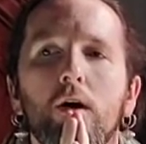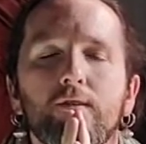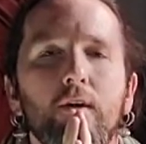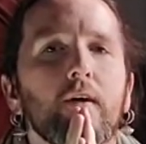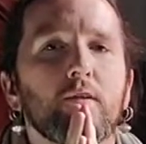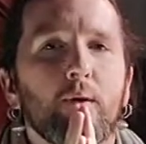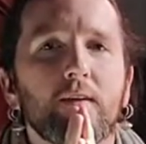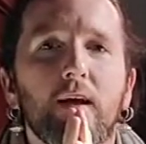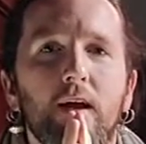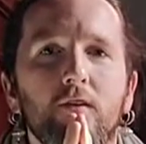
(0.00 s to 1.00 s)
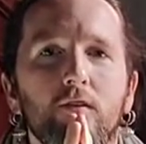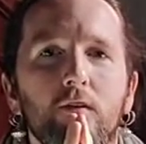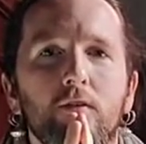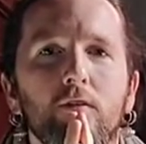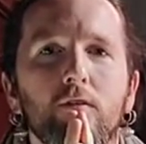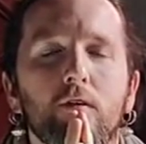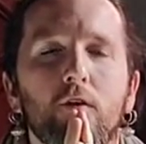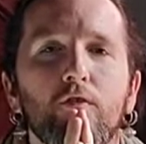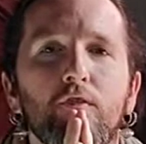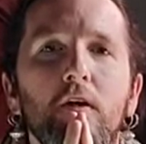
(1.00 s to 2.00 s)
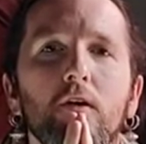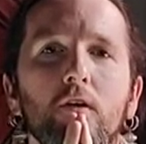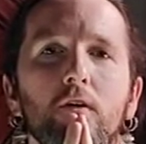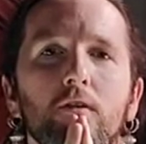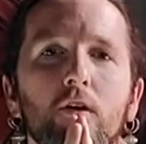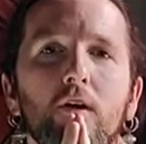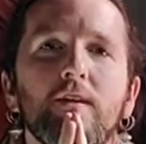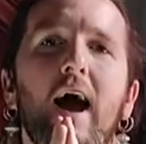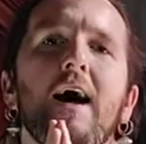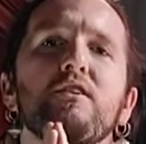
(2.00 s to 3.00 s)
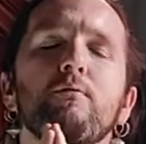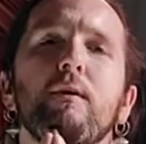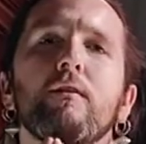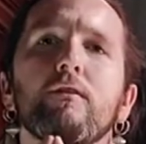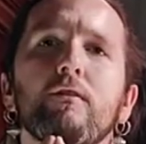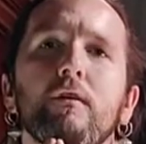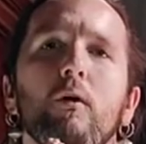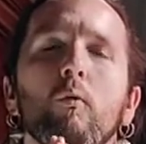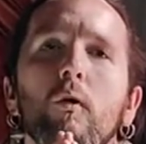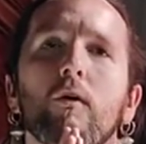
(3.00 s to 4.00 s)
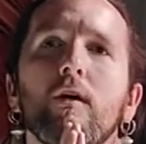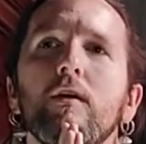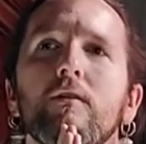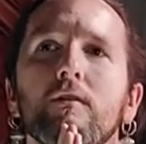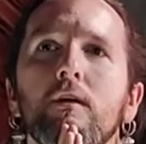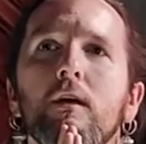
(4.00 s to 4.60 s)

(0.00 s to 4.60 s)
of our expectations, our fears, our attachments, our worries,